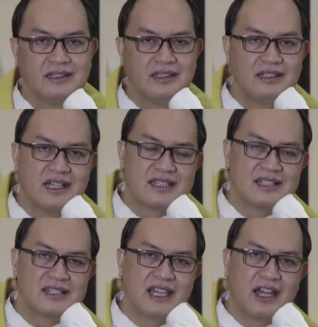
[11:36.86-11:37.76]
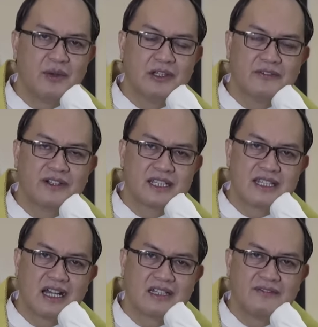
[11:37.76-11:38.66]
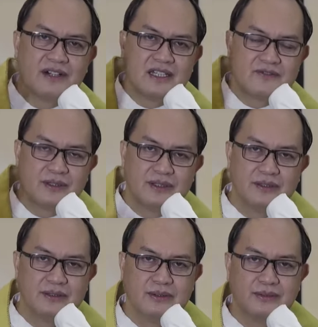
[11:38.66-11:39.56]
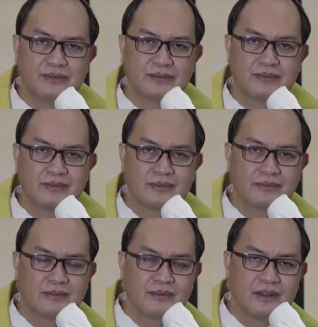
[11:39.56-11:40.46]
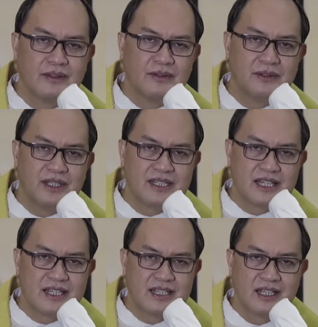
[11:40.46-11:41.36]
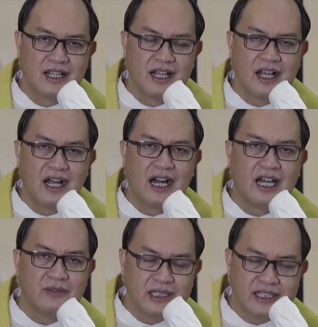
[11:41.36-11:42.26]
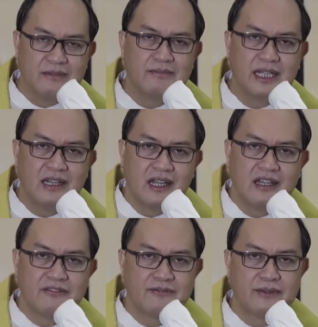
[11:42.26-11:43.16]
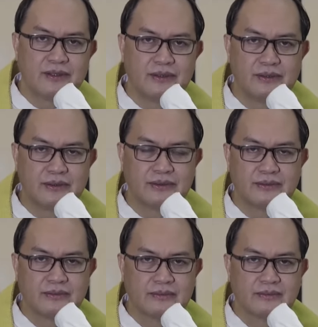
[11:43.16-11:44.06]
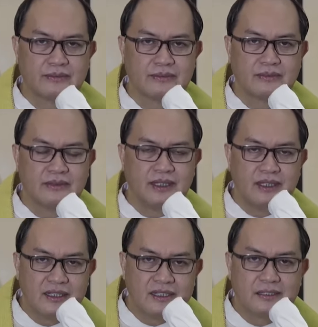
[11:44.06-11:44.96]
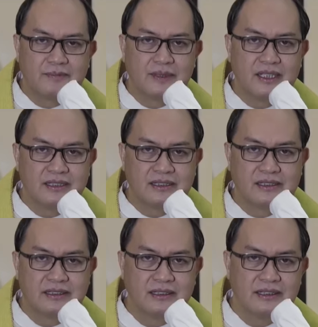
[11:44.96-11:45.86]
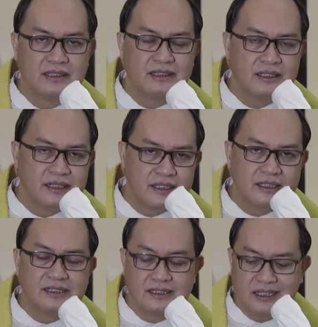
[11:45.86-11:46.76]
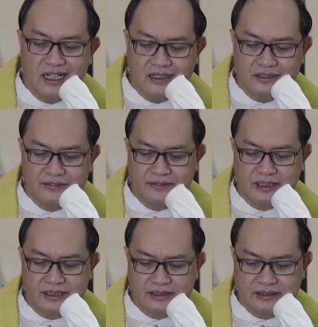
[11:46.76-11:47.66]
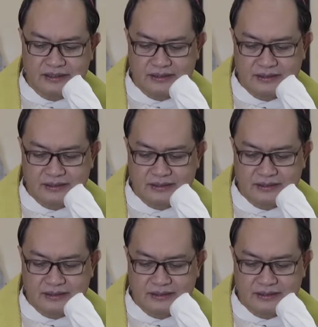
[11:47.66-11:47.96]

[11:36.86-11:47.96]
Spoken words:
He doesn't say, "I will offer a sacrifice for you." No, no, he says, "I will give my life for you." He is the priest. He is the sacrifice.